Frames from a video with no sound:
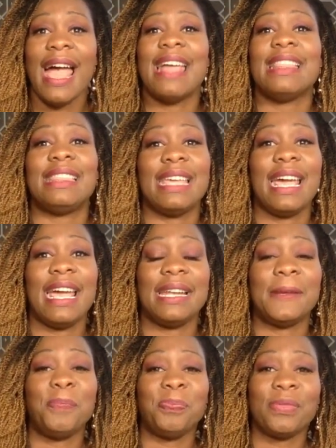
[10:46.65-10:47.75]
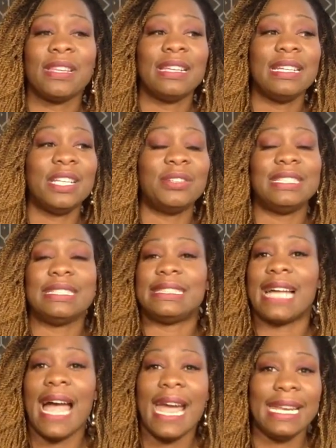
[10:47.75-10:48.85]
And then you know,
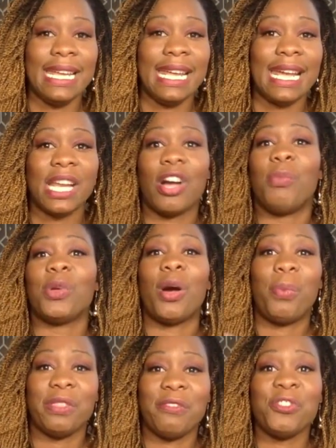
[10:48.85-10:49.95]
designing and coming up with the